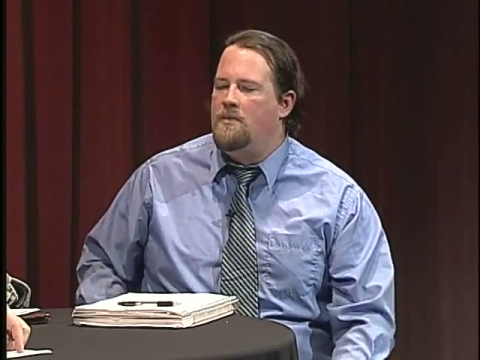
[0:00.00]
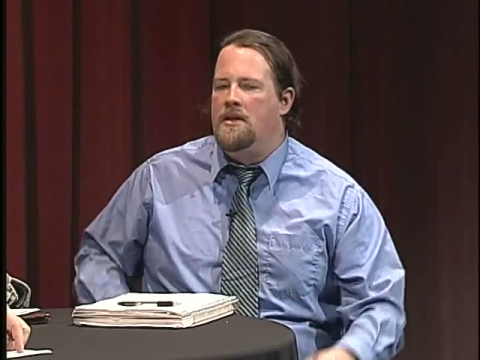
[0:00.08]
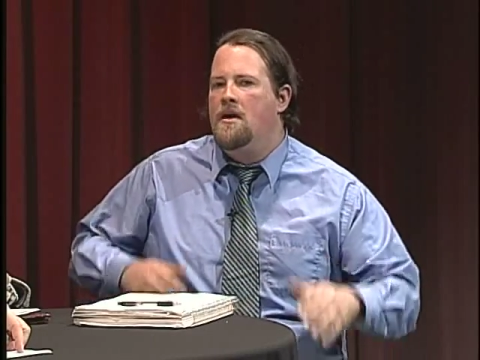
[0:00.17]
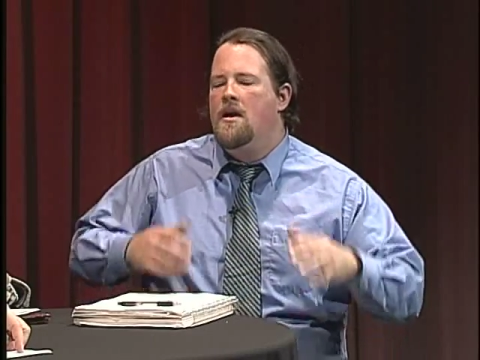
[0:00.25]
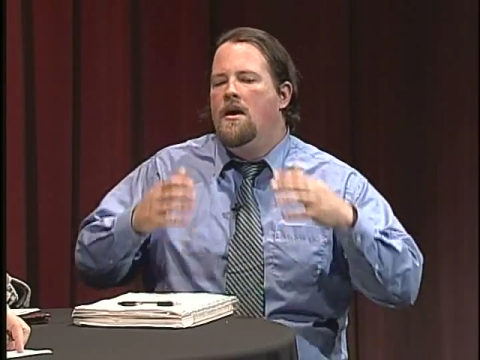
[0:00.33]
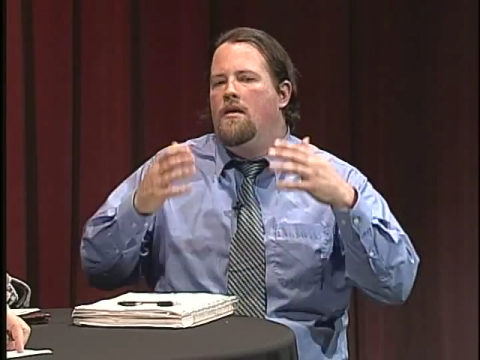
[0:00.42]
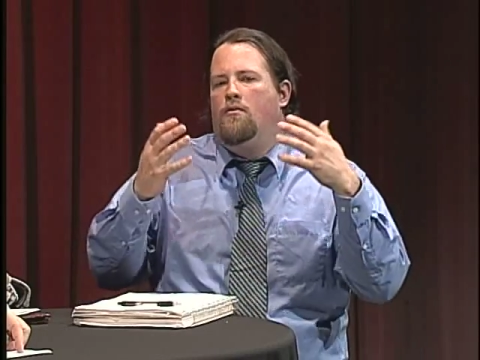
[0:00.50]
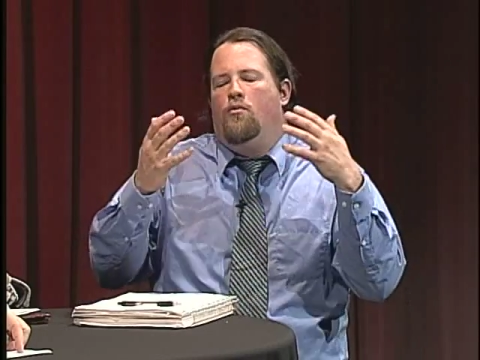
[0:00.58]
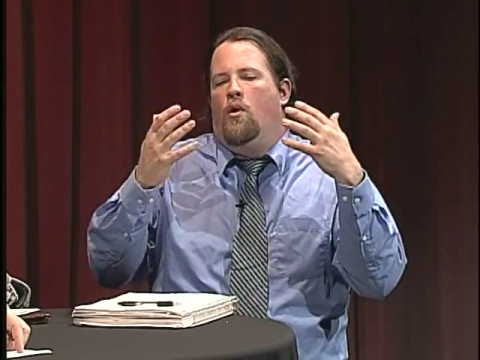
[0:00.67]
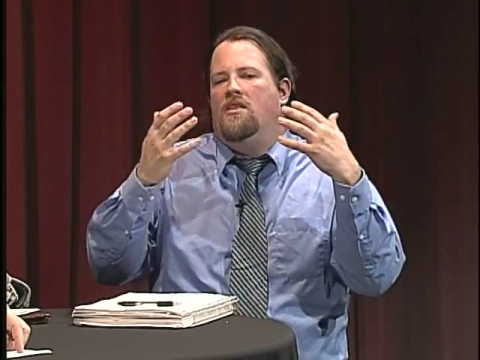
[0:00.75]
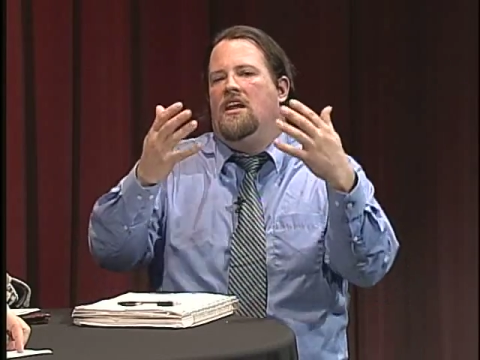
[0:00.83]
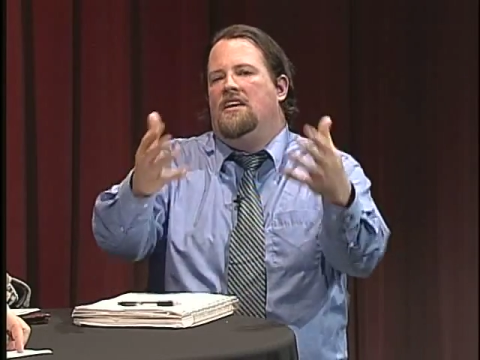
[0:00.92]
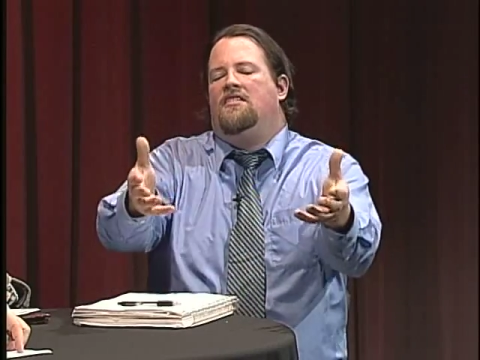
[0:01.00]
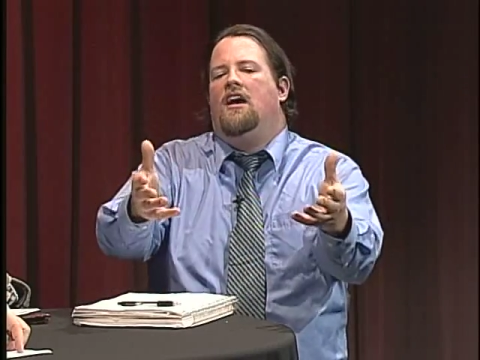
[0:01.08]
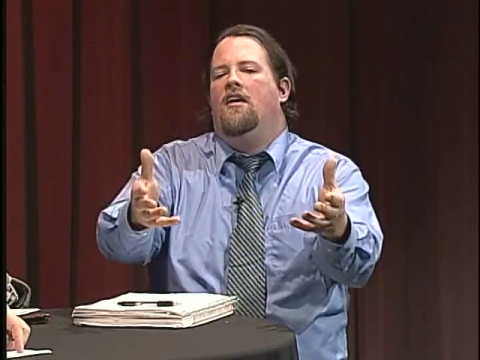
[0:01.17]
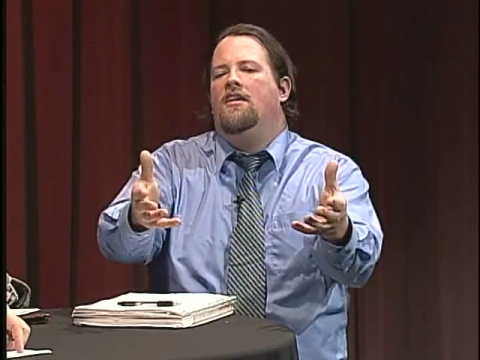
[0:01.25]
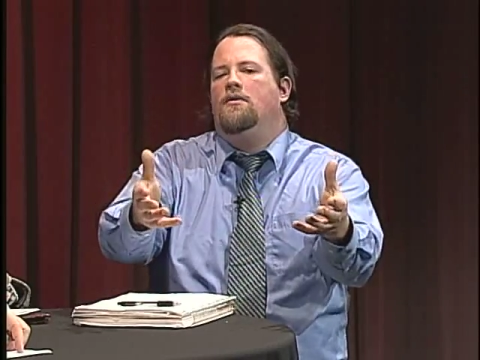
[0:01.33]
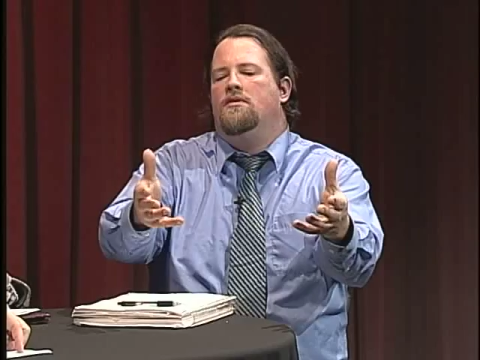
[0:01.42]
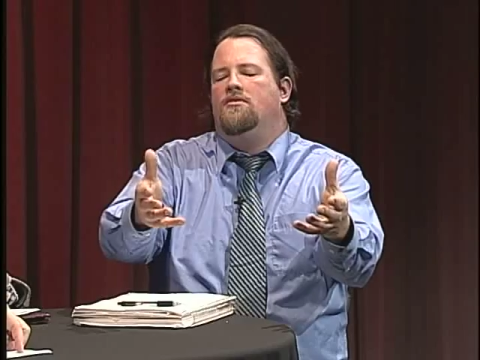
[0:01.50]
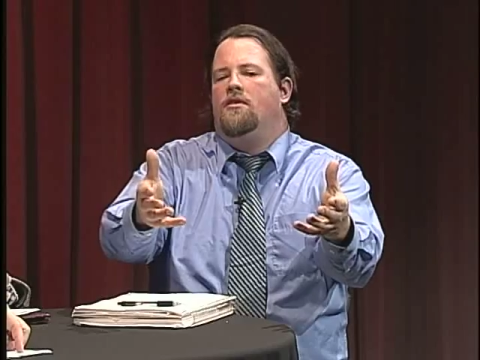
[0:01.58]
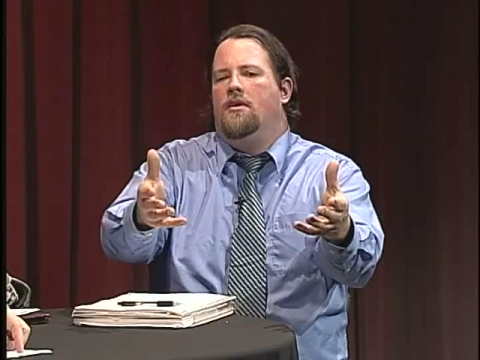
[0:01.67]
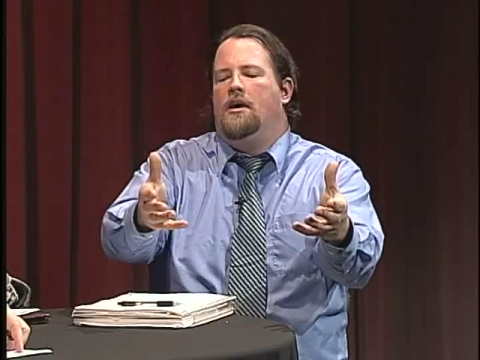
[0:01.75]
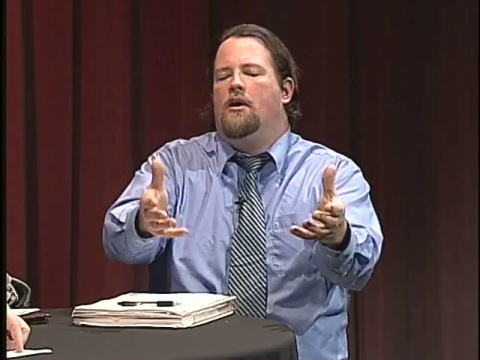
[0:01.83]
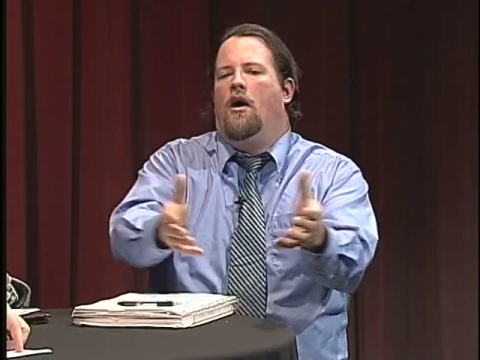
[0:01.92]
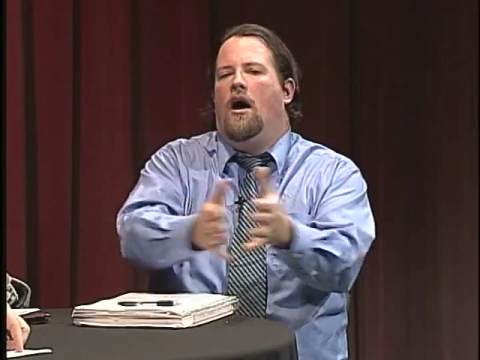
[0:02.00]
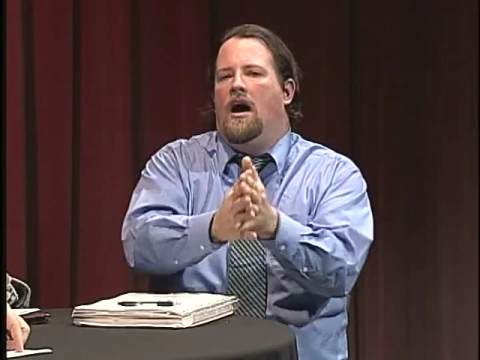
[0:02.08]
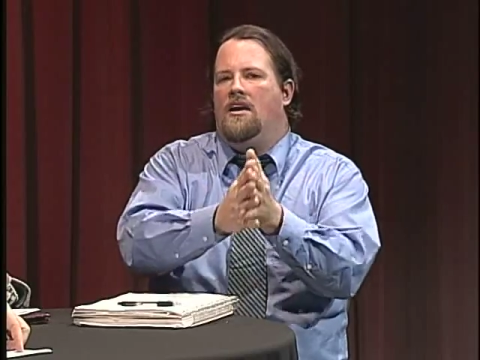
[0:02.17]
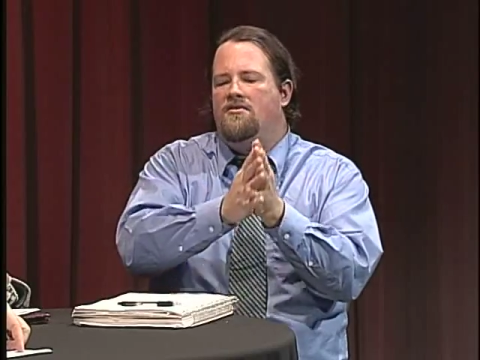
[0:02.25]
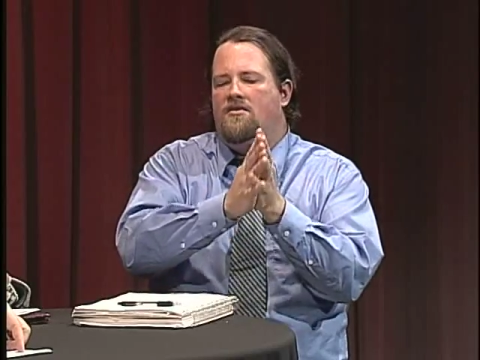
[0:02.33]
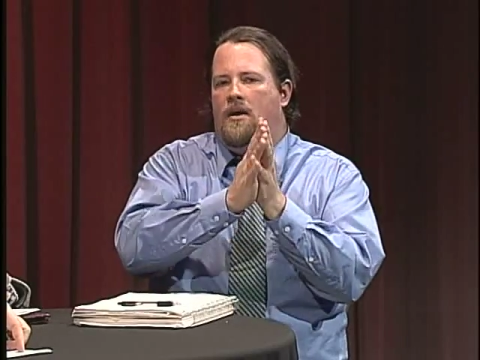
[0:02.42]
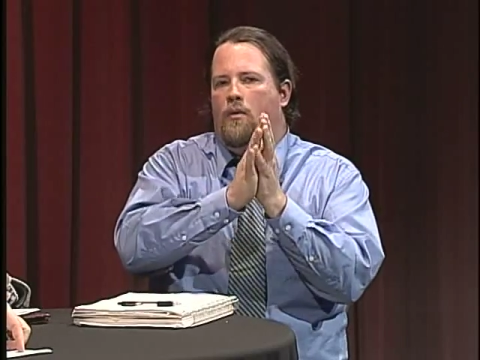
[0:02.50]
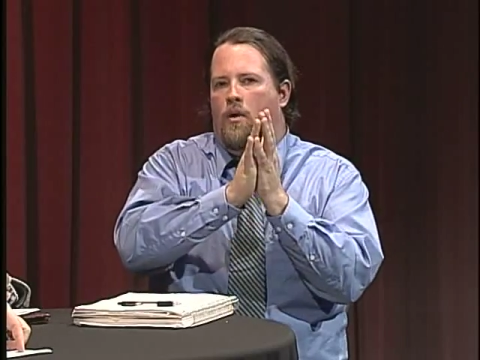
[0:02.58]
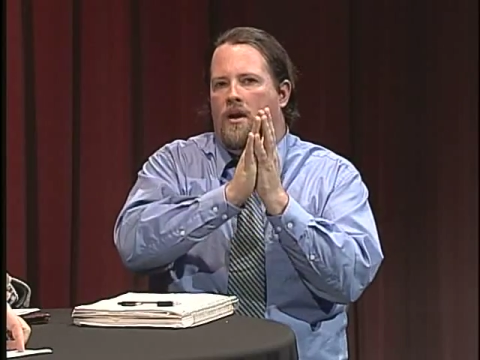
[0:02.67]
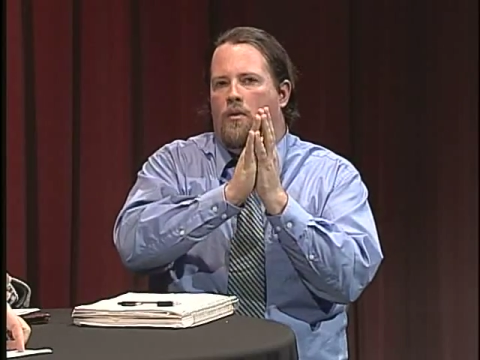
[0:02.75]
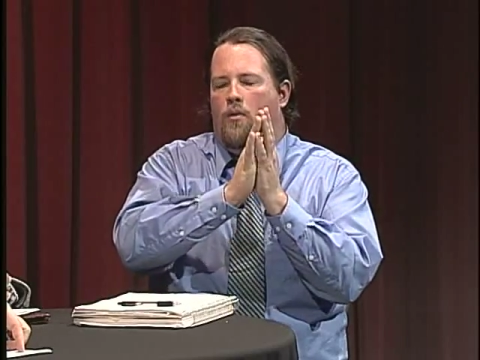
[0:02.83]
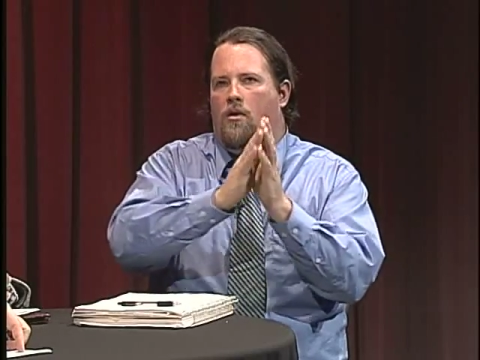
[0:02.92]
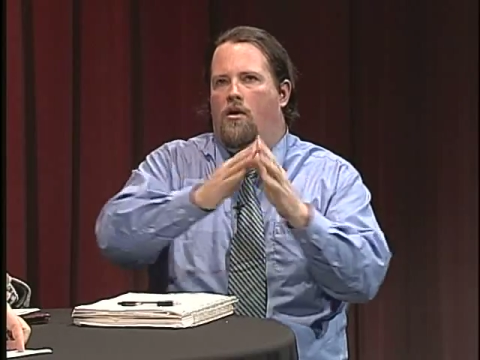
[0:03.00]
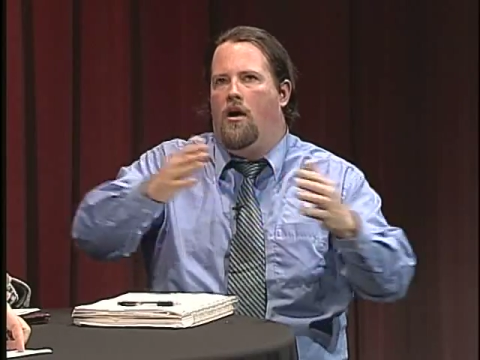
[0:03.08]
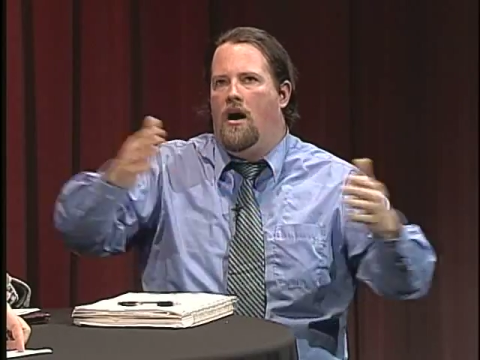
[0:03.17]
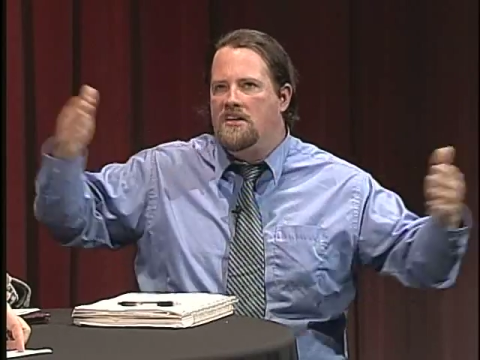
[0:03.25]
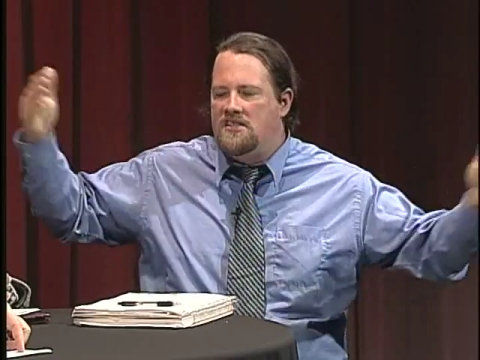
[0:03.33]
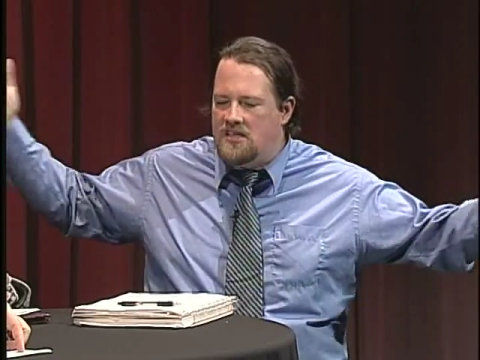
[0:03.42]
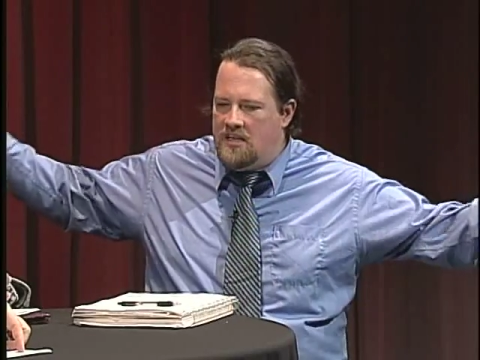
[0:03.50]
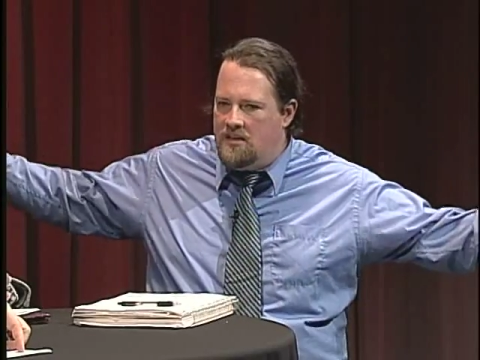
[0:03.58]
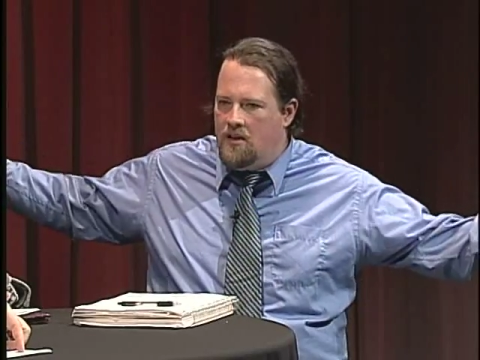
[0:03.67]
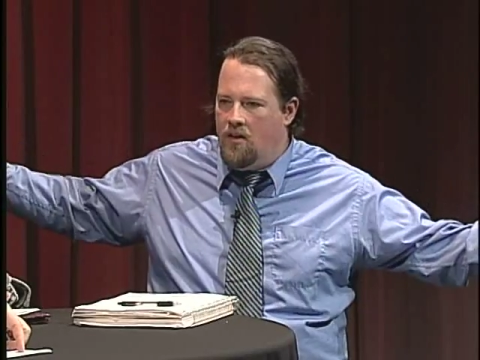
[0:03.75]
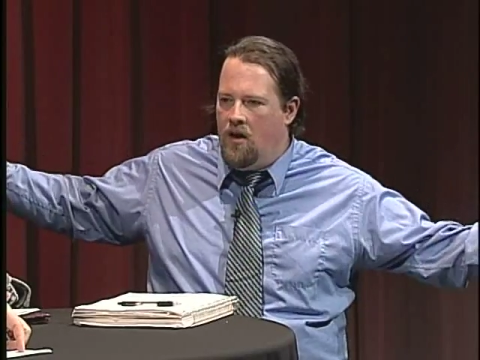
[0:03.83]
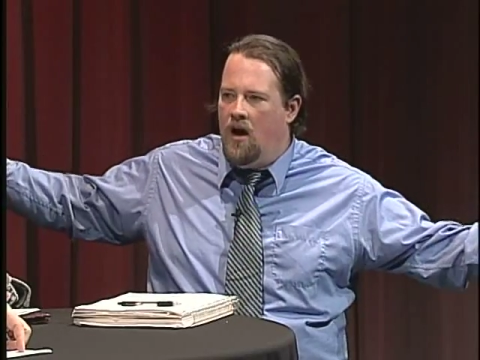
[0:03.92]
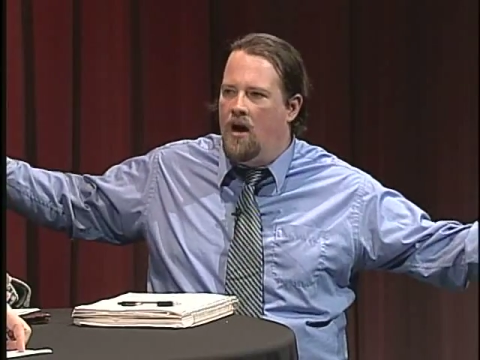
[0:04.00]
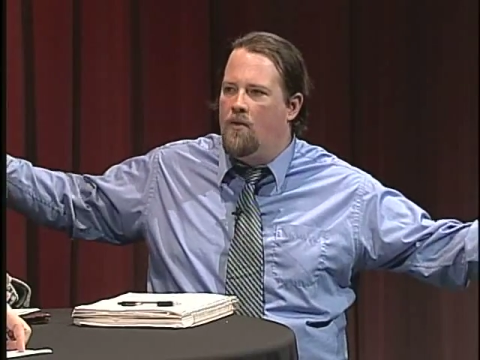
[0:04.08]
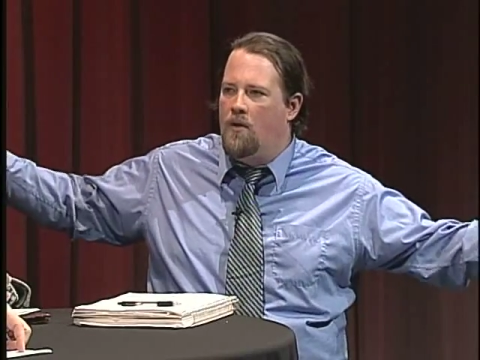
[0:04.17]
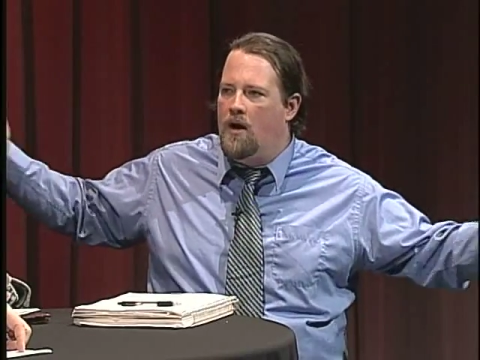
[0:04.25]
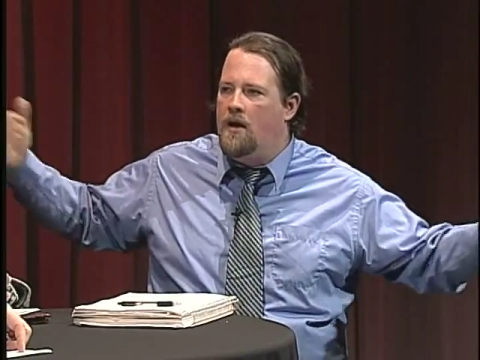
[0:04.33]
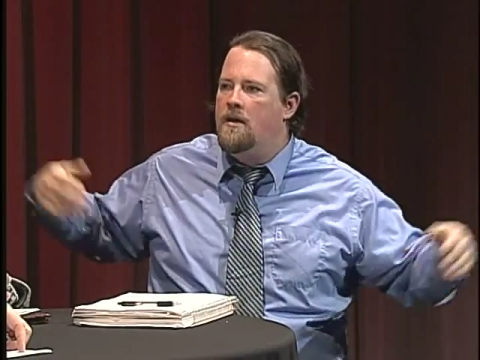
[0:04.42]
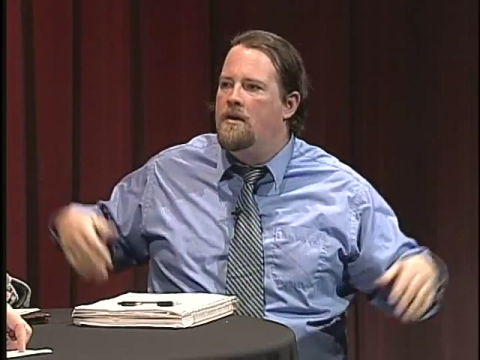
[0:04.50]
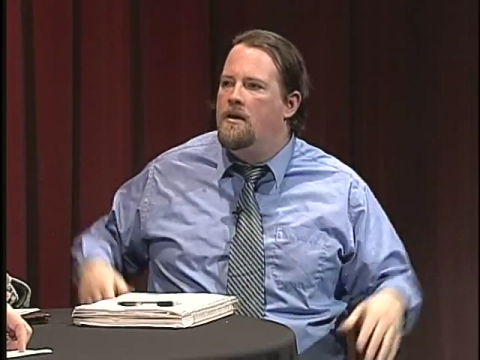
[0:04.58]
I mean, what they tell you it's going to cost and what it will cost in the long run